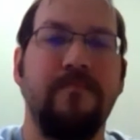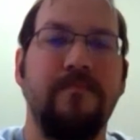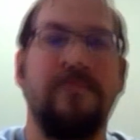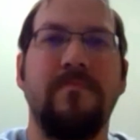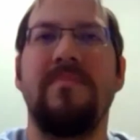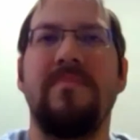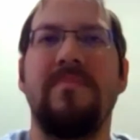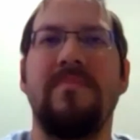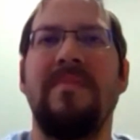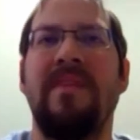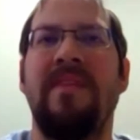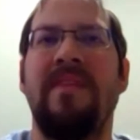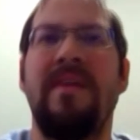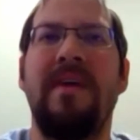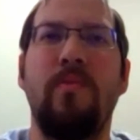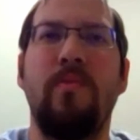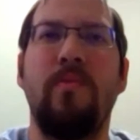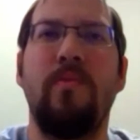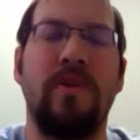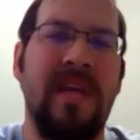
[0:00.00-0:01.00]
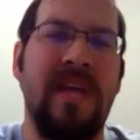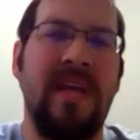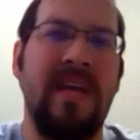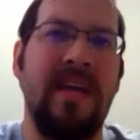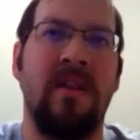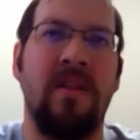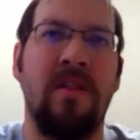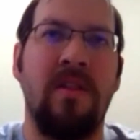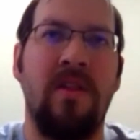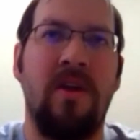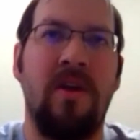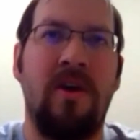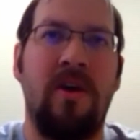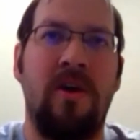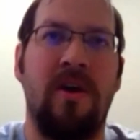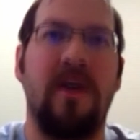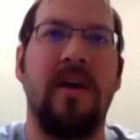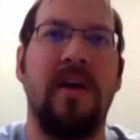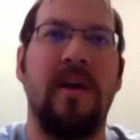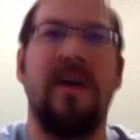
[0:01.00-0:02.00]
And then we'll take a look
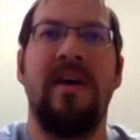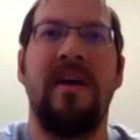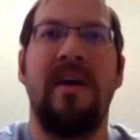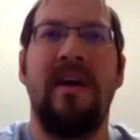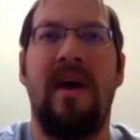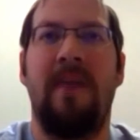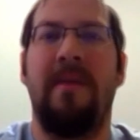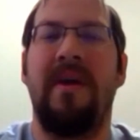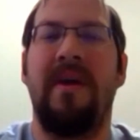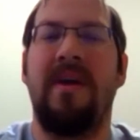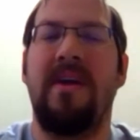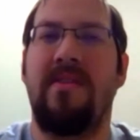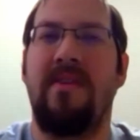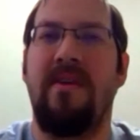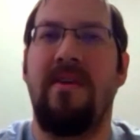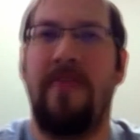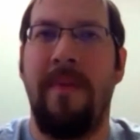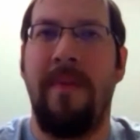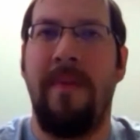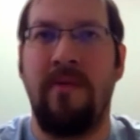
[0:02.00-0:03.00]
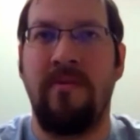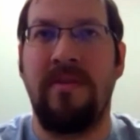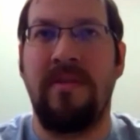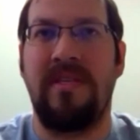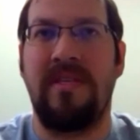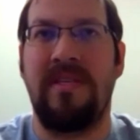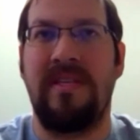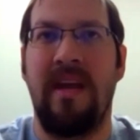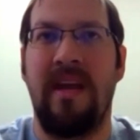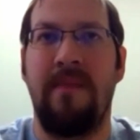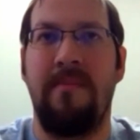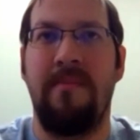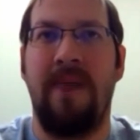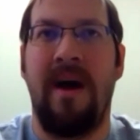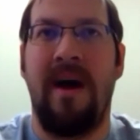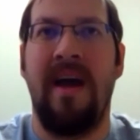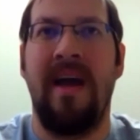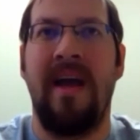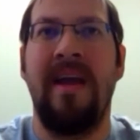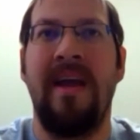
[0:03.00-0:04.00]
at Big Thunder Mountain standby
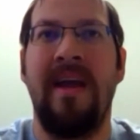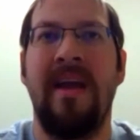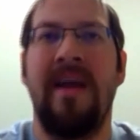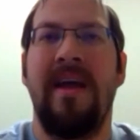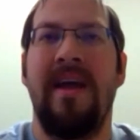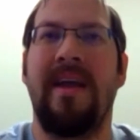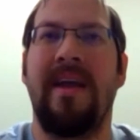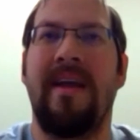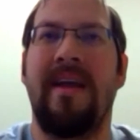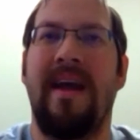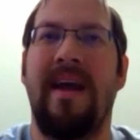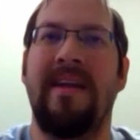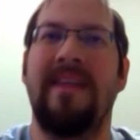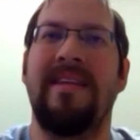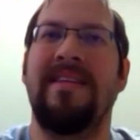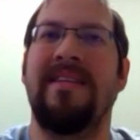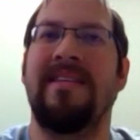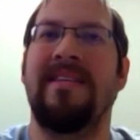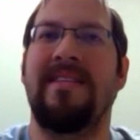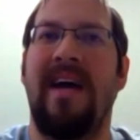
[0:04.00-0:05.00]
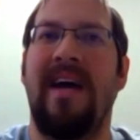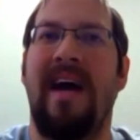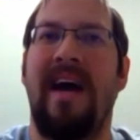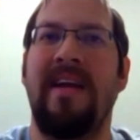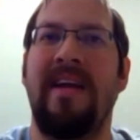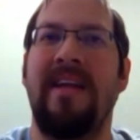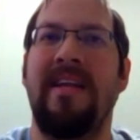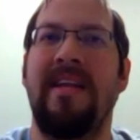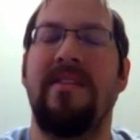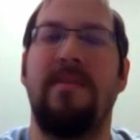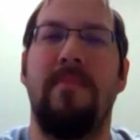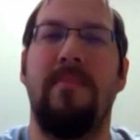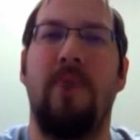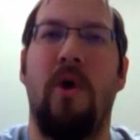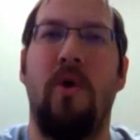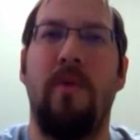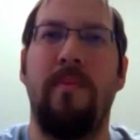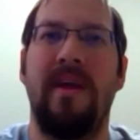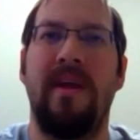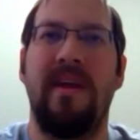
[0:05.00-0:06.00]
and kind of decide in the moment
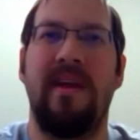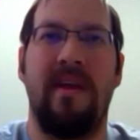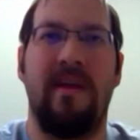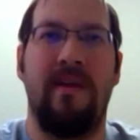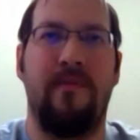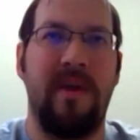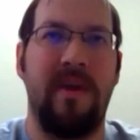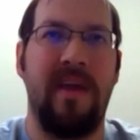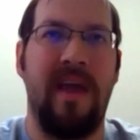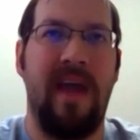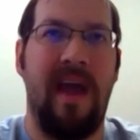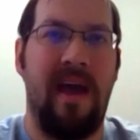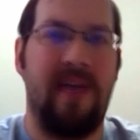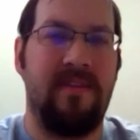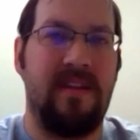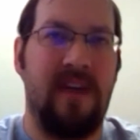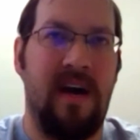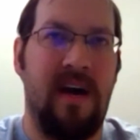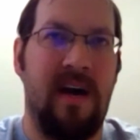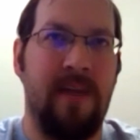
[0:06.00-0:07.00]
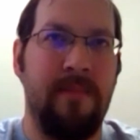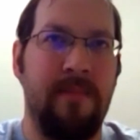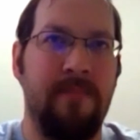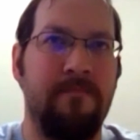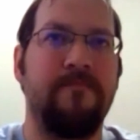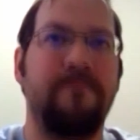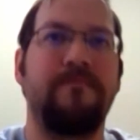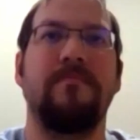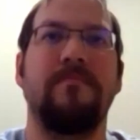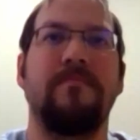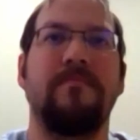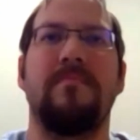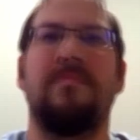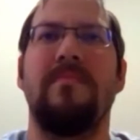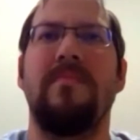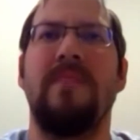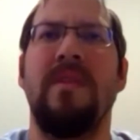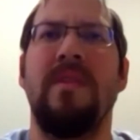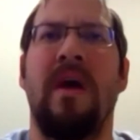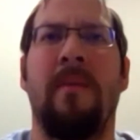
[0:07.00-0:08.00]
if we have time,
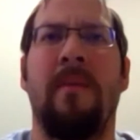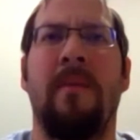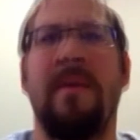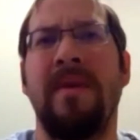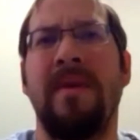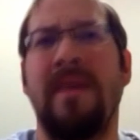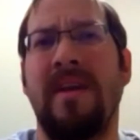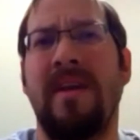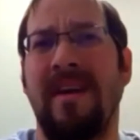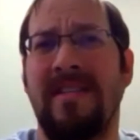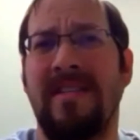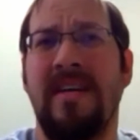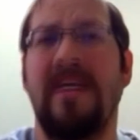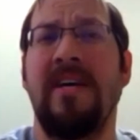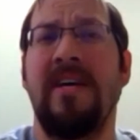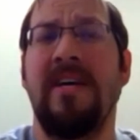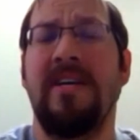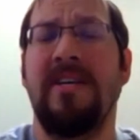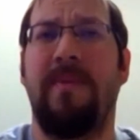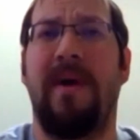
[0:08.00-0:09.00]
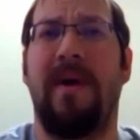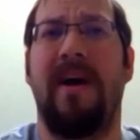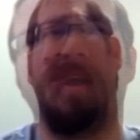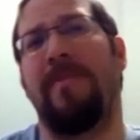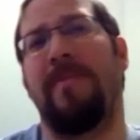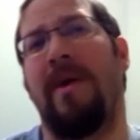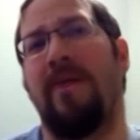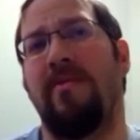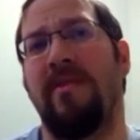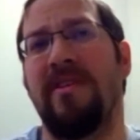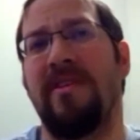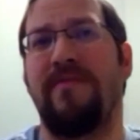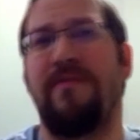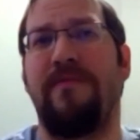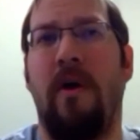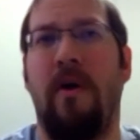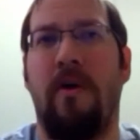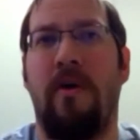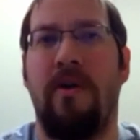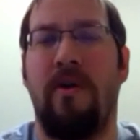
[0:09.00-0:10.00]
because Splash Mountain is far
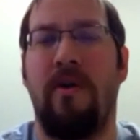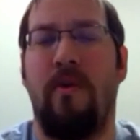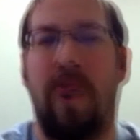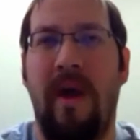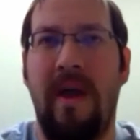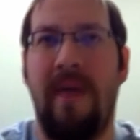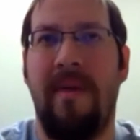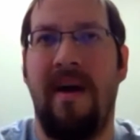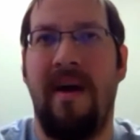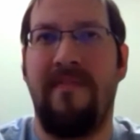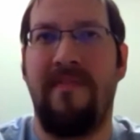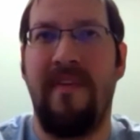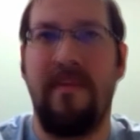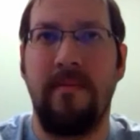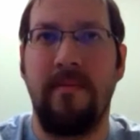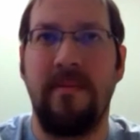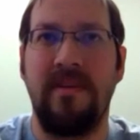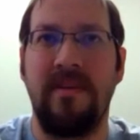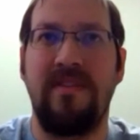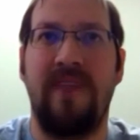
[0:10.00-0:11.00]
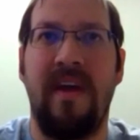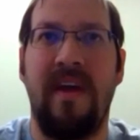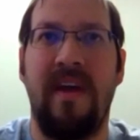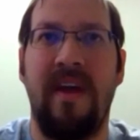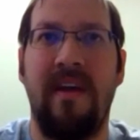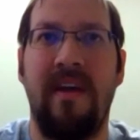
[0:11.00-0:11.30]
and away my family's favorite.